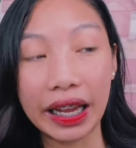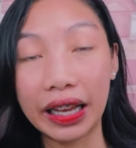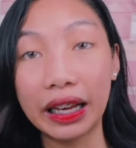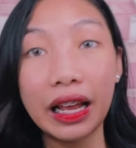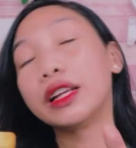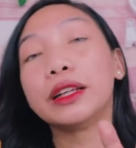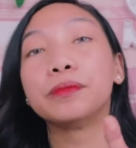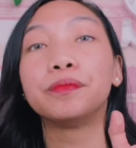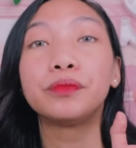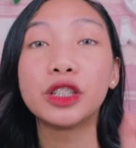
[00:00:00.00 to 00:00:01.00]
And
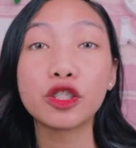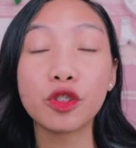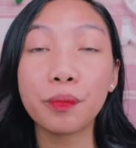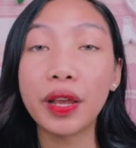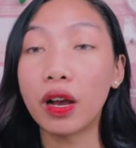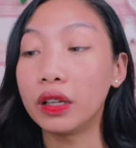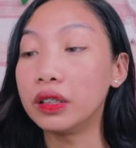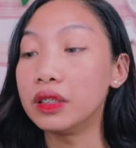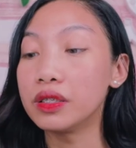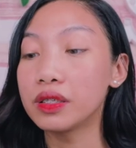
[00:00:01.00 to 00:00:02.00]
just to be
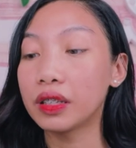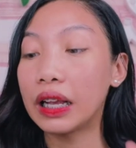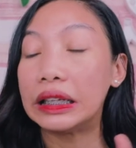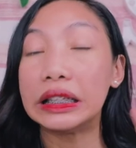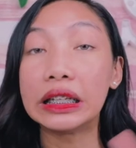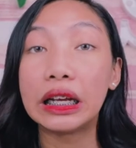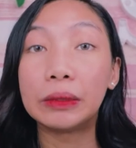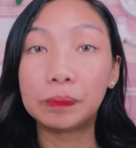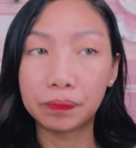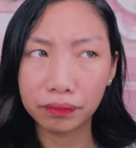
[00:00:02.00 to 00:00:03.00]
honest,
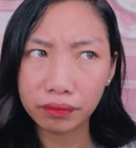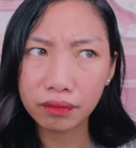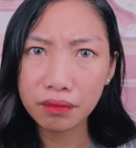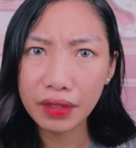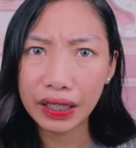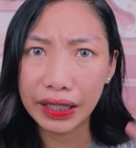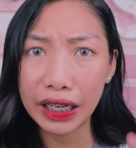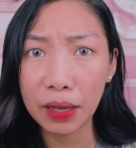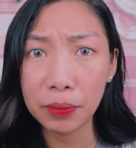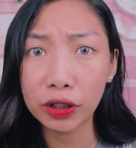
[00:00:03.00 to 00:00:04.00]
kanina
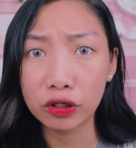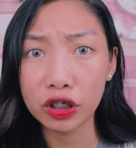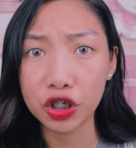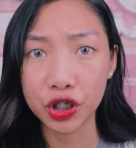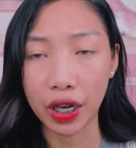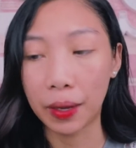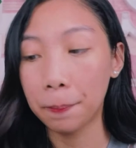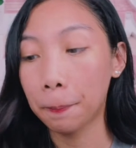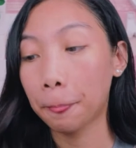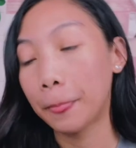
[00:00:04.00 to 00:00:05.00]
ginamit ko na
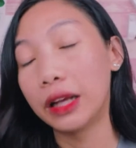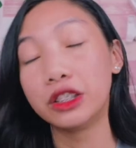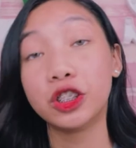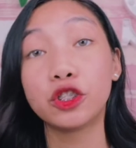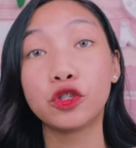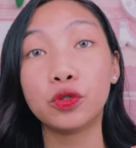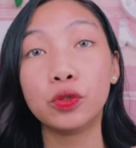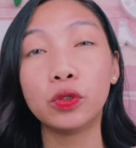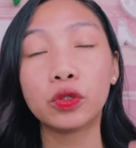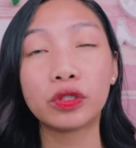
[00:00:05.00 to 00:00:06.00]
siya just
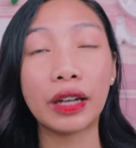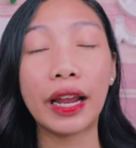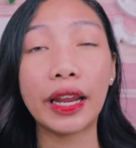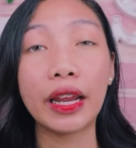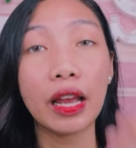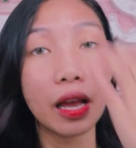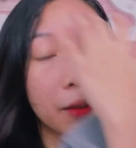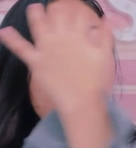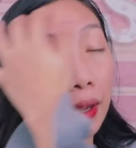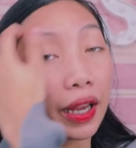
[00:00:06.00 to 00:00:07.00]
to try
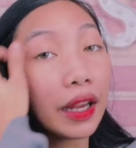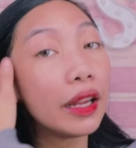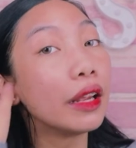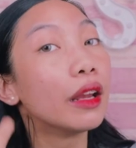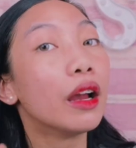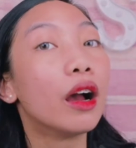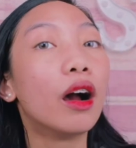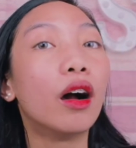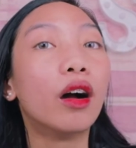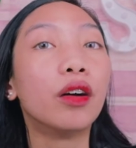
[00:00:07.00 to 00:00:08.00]
my
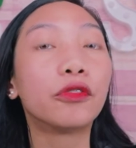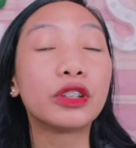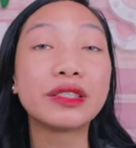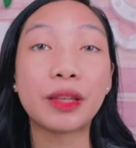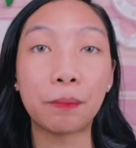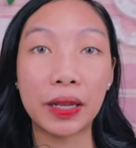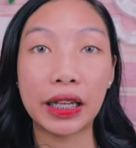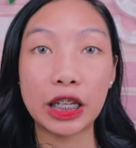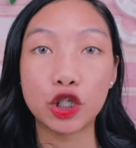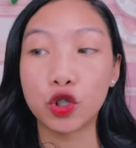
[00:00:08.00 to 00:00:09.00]
first
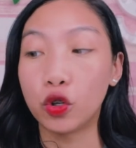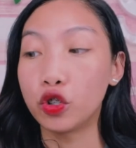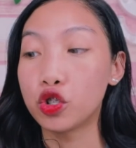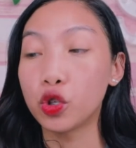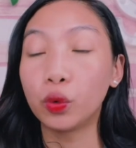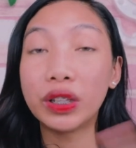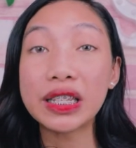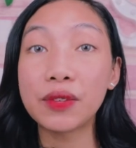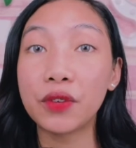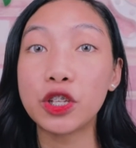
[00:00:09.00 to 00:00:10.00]
application. So,
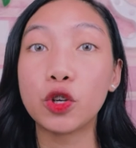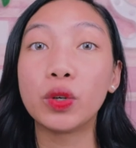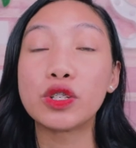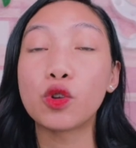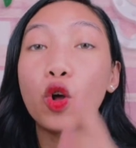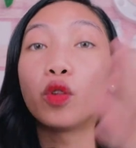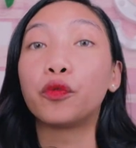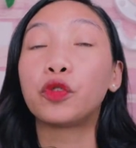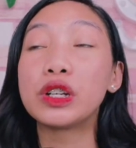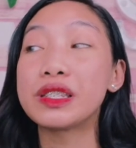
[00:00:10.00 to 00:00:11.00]
this video is all
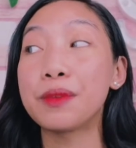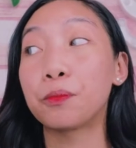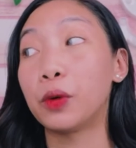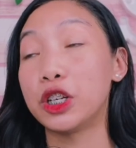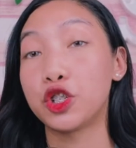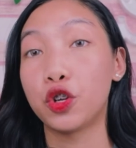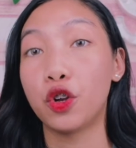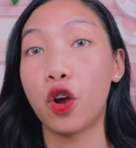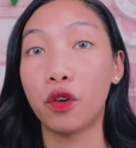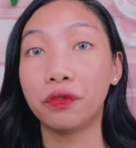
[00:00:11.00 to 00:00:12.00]
first
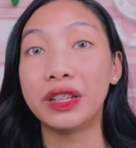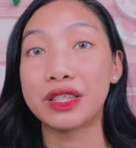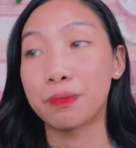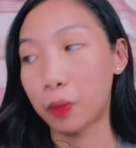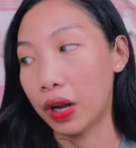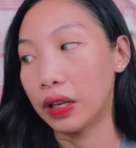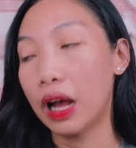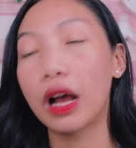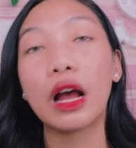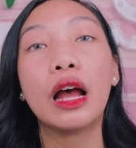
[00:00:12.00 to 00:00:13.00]
impression of this
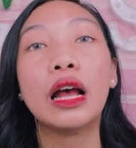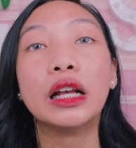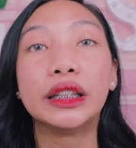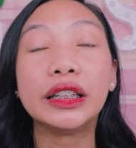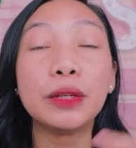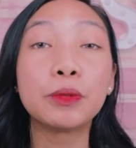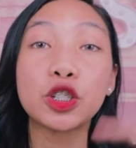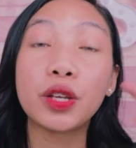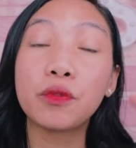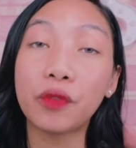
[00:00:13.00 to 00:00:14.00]
product. Hindi
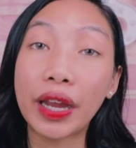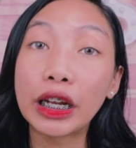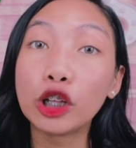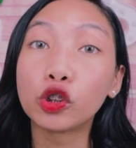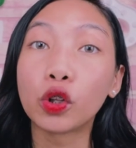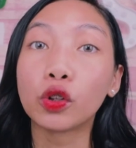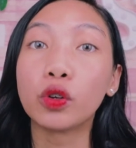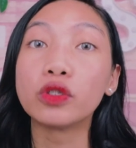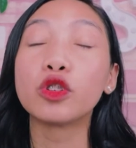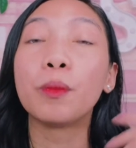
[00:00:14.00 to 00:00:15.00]
pa siya yung final thought
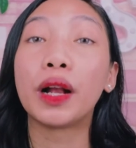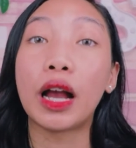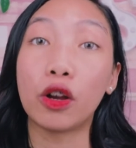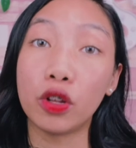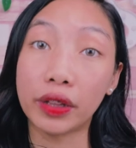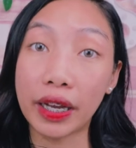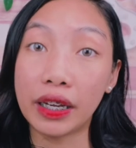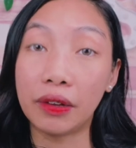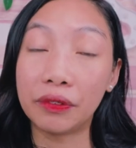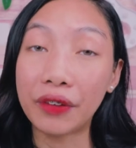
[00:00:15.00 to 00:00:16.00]
ko. So, magkakaroon tayo
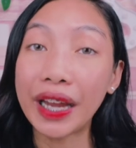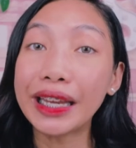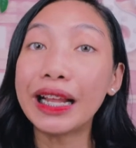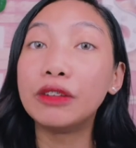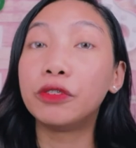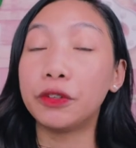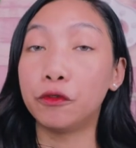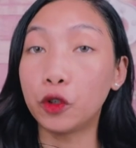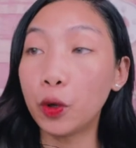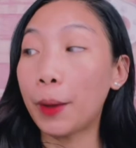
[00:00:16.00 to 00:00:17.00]
ng final
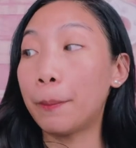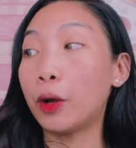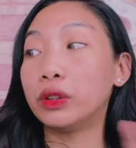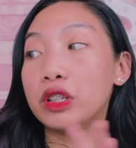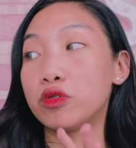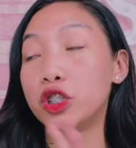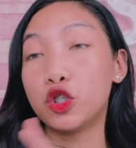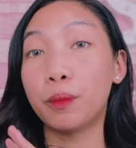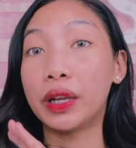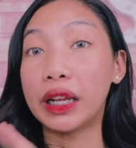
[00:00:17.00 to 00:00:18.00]
review about this
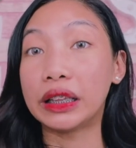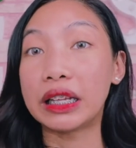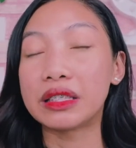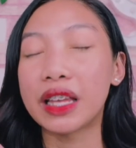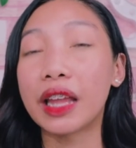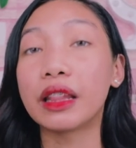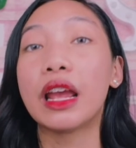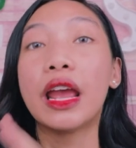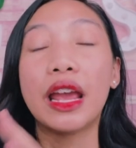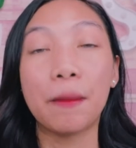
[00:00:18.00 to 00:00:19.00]
rejuvenating set
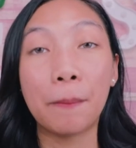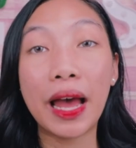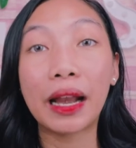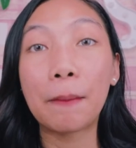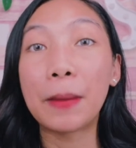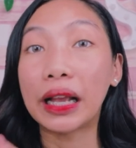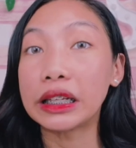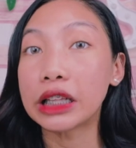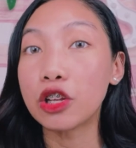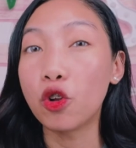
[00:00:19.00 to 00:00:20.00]
para
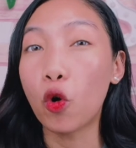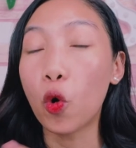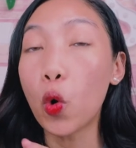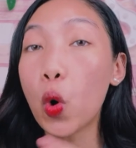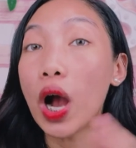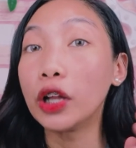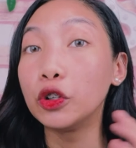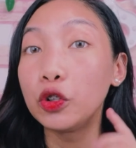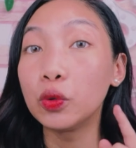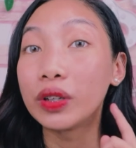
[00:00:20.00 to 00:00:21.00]
makita nyo kung
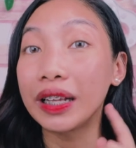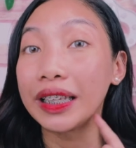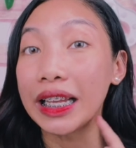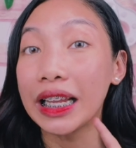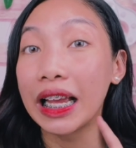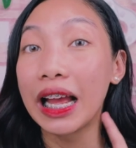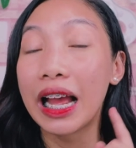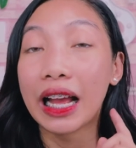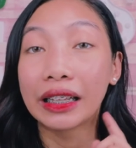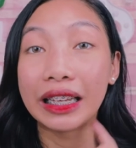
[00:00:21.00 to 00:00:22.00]
ano yung naging
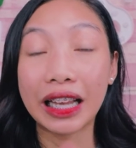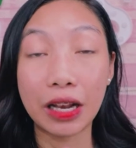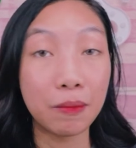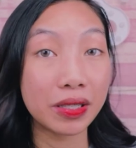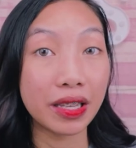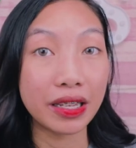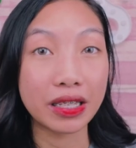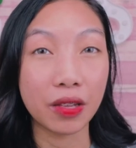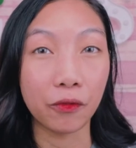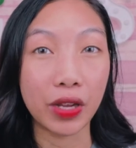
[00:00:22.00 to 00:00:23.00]
kinalabasan
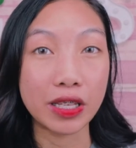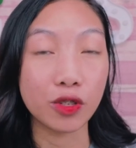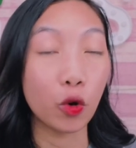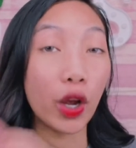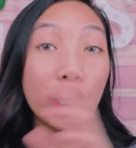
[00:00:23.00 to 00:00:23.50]
niya sa face ko.